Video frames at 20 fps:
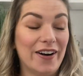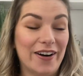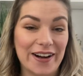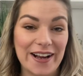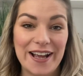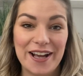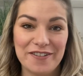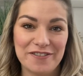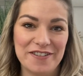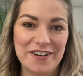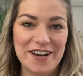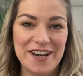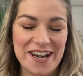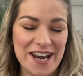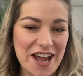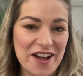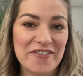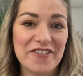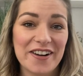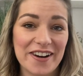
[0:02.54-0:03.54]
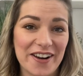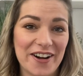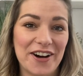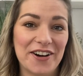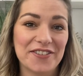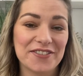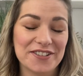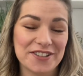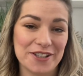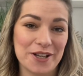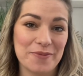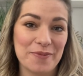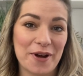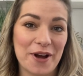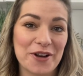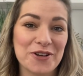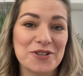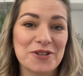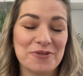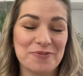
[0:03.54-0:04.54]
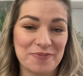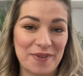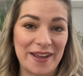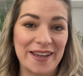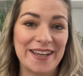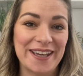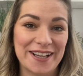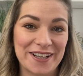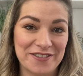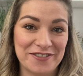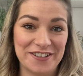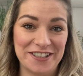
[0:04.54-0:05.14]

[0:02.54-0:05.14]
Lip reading: I have never laughed so much making a